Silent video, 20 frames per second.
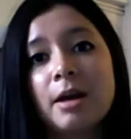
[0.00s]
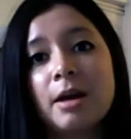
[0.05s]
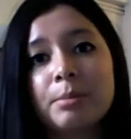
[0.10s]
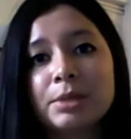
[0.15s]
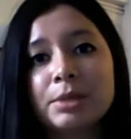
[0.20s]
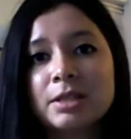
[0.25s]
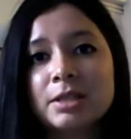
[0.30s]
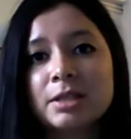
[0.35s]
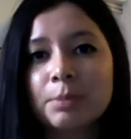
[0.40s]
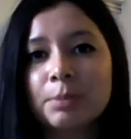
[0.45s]
But
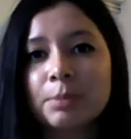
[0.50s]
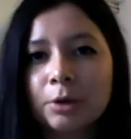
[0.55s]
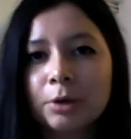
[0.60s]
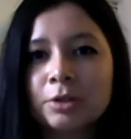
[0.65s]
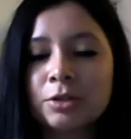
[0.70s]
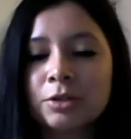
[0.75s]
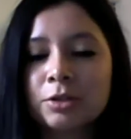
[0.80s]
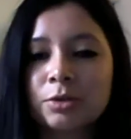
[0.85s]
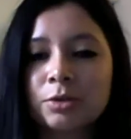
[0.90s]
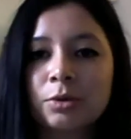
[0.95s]
it's important
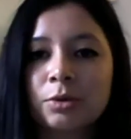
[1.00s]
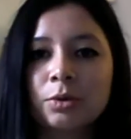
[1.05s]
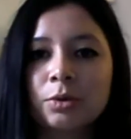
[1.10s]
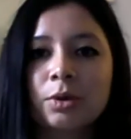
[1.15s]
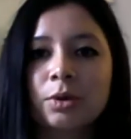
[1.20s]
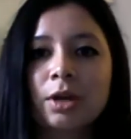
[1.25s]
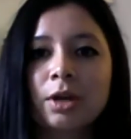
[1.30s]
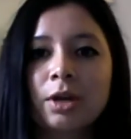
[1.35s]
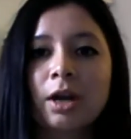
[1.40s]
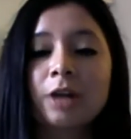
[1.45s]
to
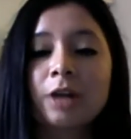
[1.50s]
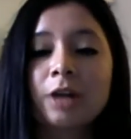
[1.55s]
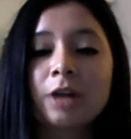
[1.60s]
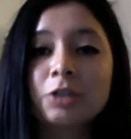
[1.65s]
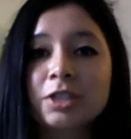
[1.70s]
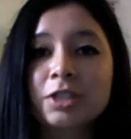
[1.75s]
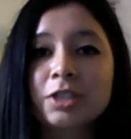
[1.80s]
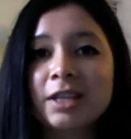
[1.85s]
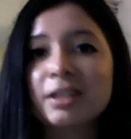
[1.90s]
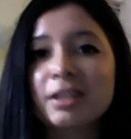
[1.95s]

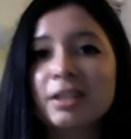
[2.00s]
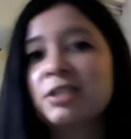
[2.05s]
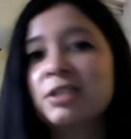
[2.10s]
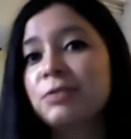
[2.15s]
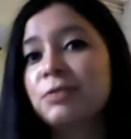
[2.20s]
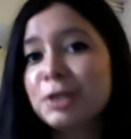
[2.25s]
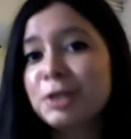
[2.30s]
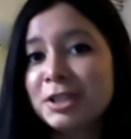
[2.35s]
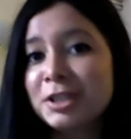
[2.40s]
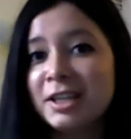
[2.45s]
understand that
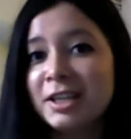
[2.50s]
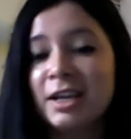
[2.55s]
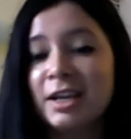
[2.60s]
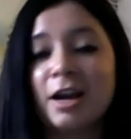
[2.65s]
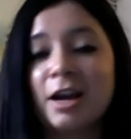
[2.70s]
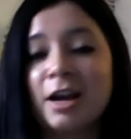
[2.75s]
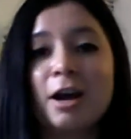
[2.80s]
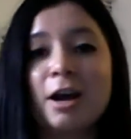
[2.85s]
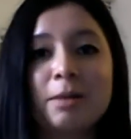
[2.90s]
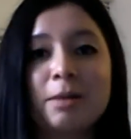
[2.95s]
diversity
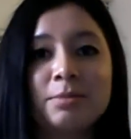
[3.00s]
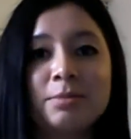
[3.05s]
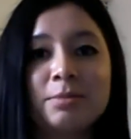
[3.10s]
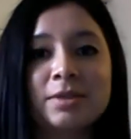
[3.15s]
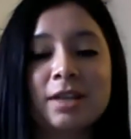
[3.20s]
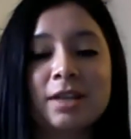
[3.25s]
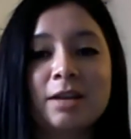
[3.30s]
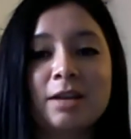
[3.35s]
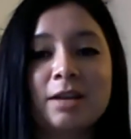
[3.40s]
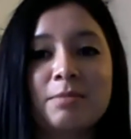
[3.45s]
comes
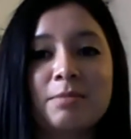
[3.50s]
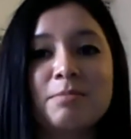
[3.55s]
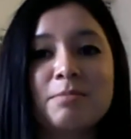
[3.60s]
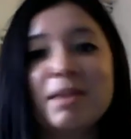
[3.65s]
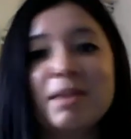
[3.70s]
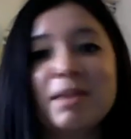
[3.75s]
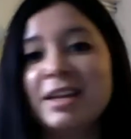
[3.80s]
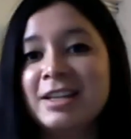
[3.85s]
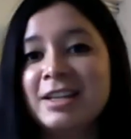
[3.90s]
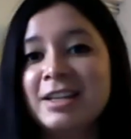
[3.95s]
in
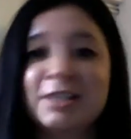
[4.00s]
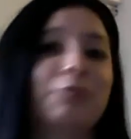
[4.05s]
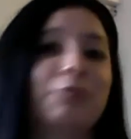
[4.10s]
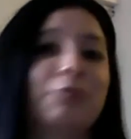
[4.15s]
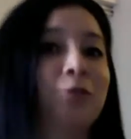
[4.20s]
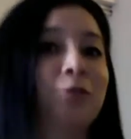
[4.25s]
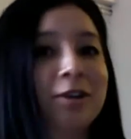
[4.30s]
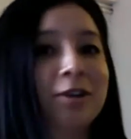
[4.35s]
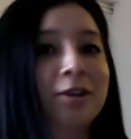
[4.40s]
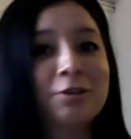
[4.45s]
many
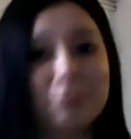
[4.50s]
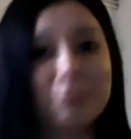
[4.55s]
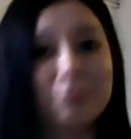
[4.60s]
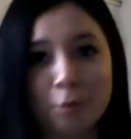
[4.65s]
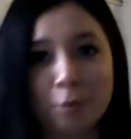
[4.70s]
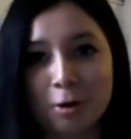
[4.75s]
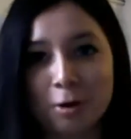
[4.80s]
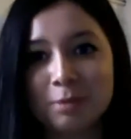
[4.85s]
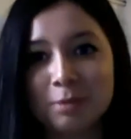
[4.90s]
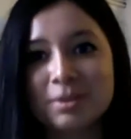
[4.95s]
different
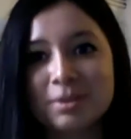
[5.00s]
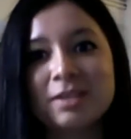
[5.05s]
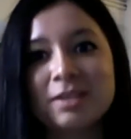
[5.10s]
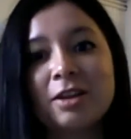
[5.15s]
forms.